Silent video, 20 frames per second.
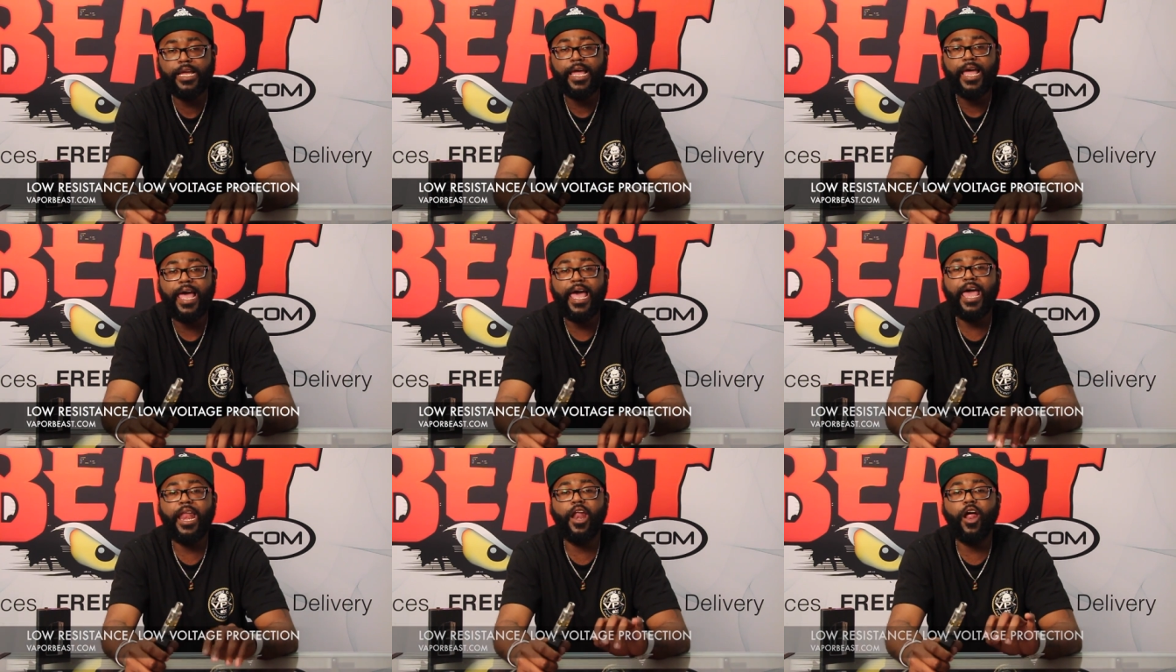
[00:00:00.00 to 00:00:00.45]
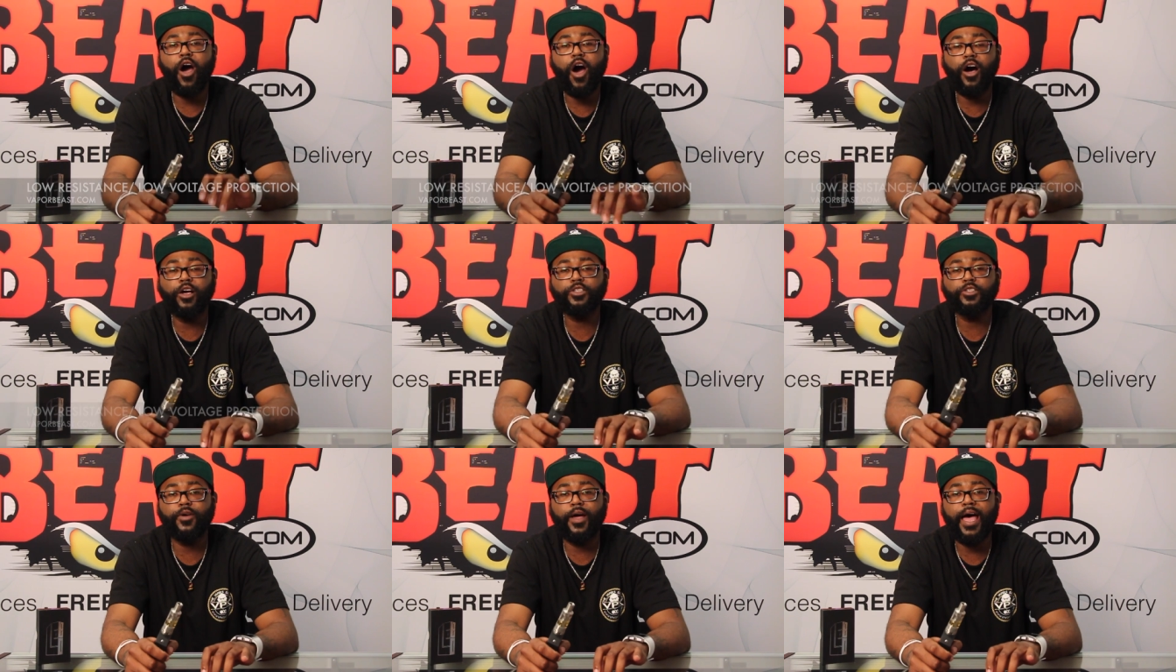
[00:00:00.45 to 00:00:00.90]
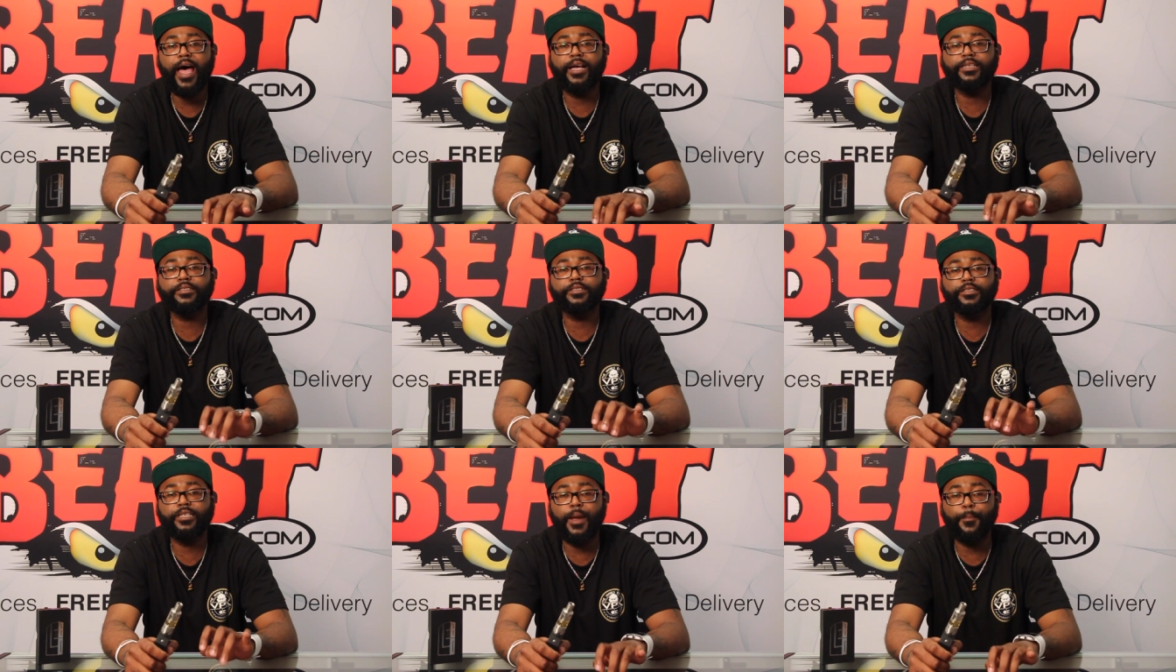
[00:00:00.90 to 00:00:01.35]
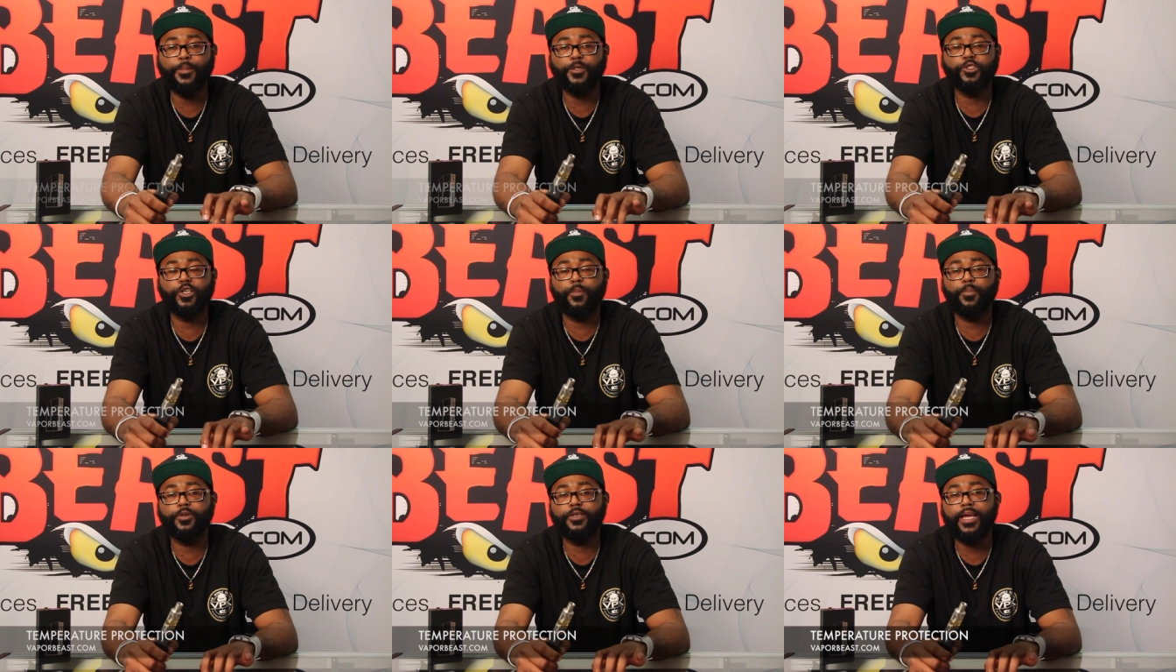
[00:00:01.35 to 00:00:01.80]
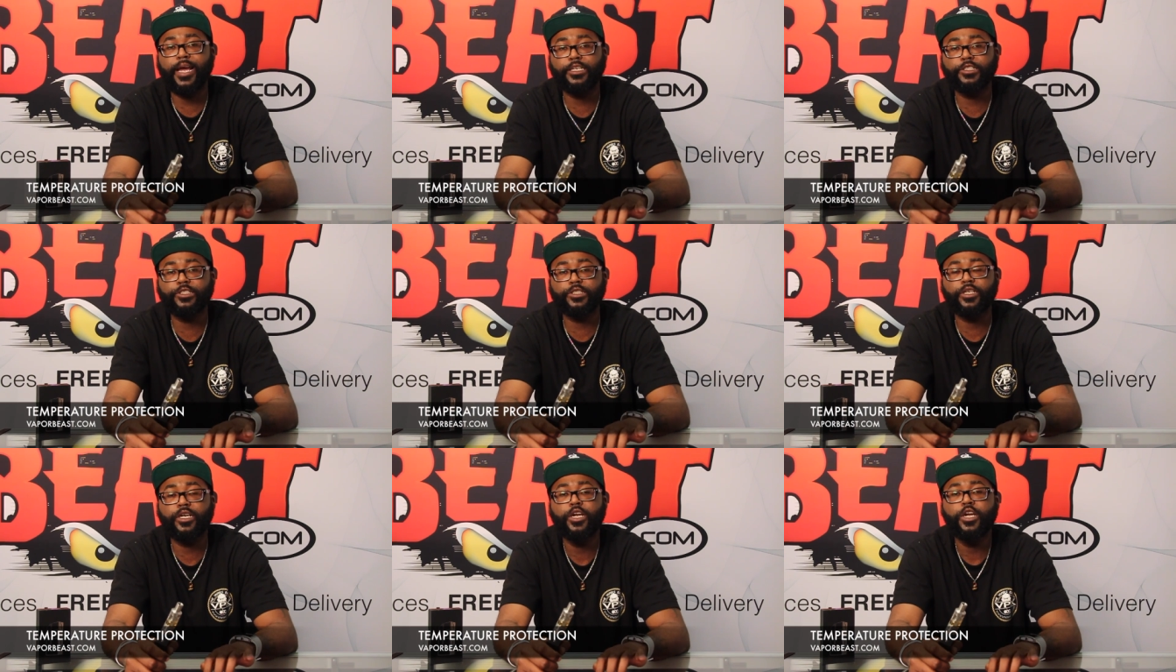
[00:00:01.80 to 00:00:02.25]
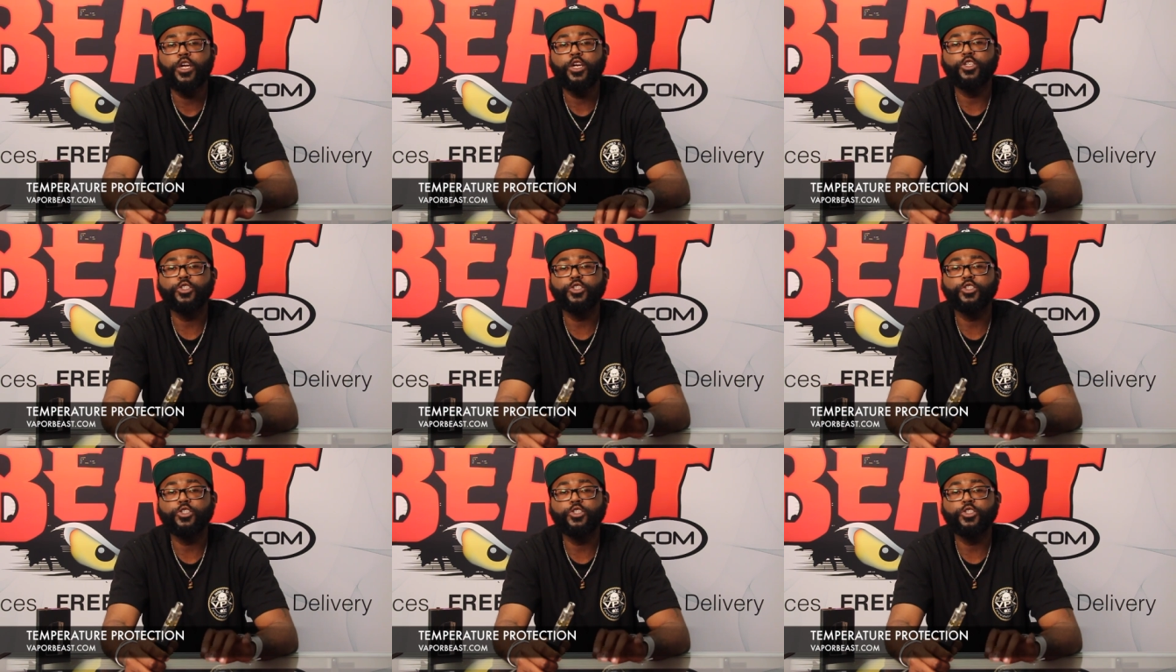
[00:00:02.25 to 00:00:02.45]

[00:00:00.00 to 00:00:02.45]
and it also has temperature protection.